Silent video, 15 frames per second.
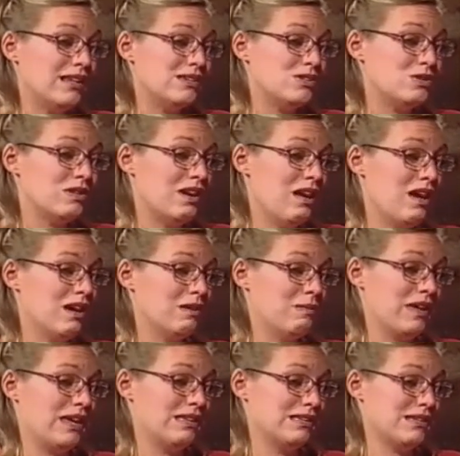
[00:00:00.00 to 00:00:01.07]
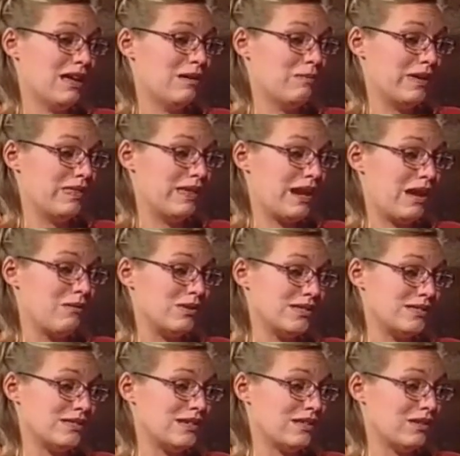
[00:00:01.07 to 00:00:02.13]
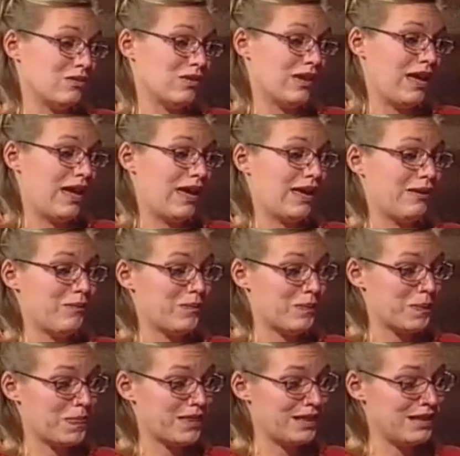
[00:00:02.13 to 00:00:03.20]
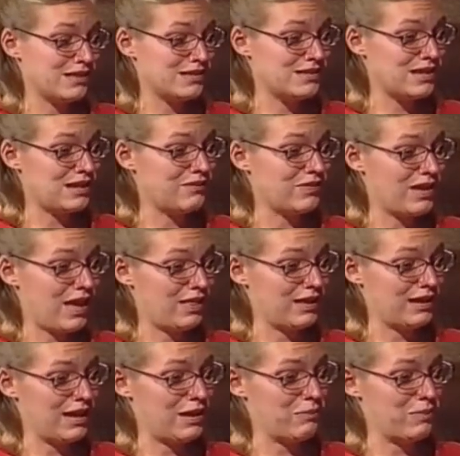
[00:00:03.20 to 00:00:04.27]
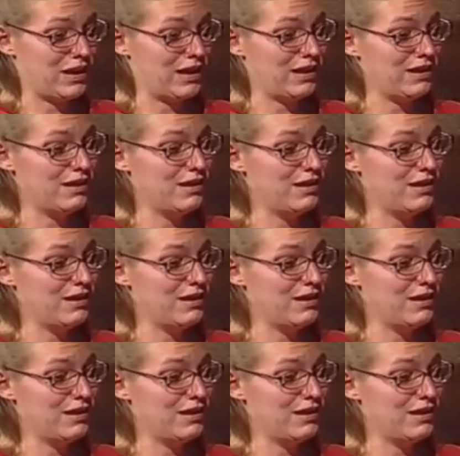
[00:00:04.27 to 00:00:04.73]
you to hug me and tell me that I was still okay, instead of yelling at me.